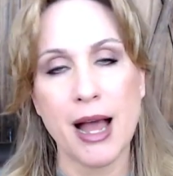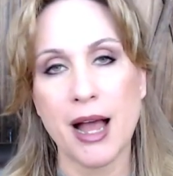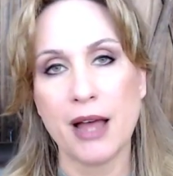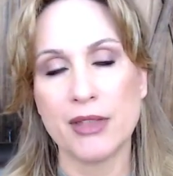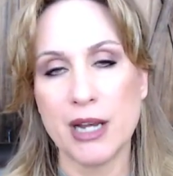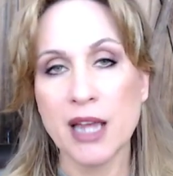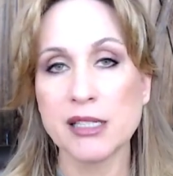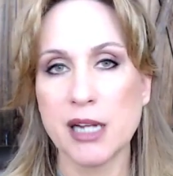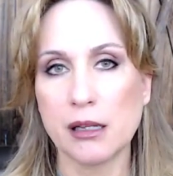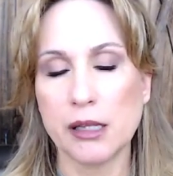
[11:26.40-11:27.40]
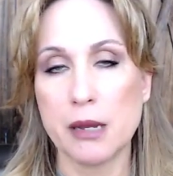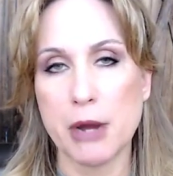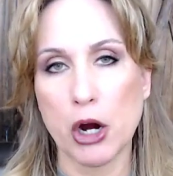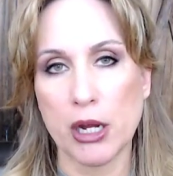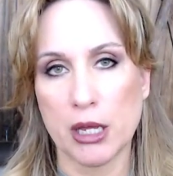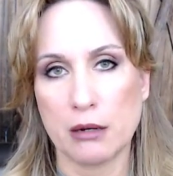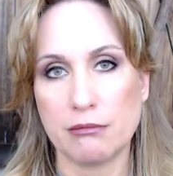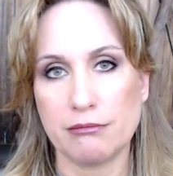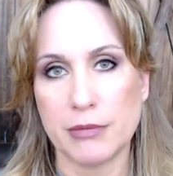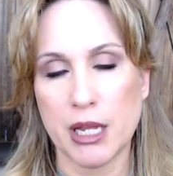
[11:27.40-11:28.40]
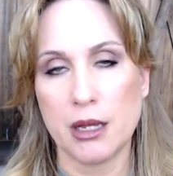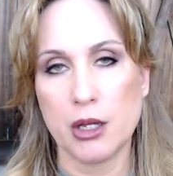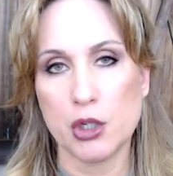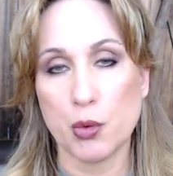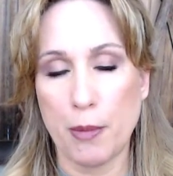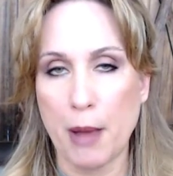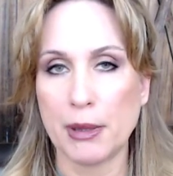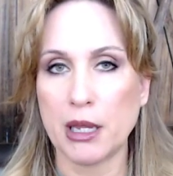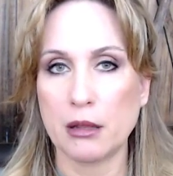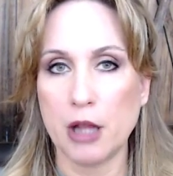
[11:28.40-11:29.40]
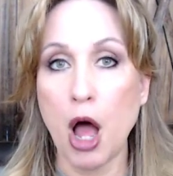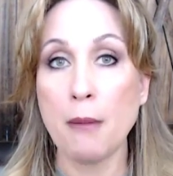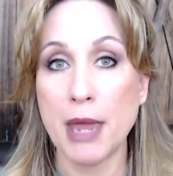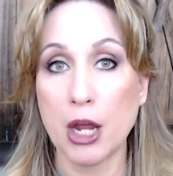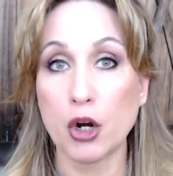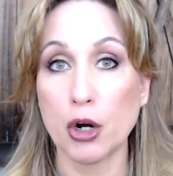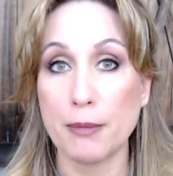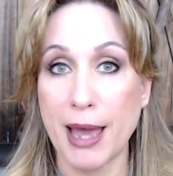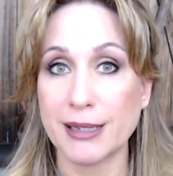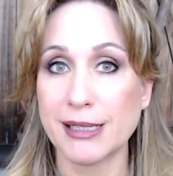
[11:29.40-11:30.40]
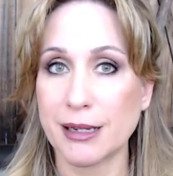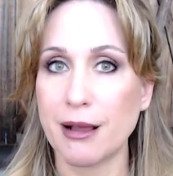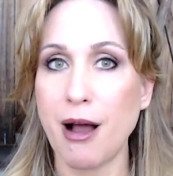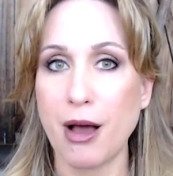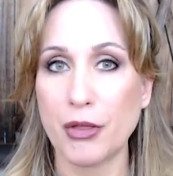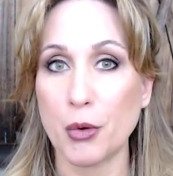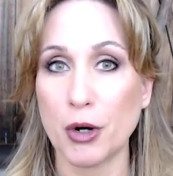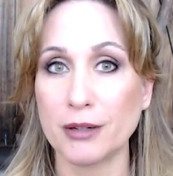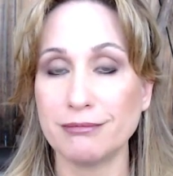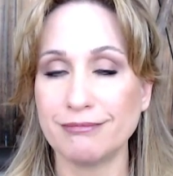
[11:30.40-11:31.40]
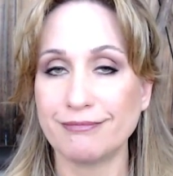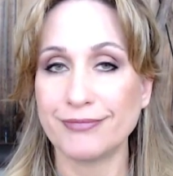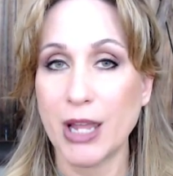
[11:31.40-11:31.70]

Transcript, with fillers: Uh, the next ugly American is Republican lawmaker Madison Cawthorn,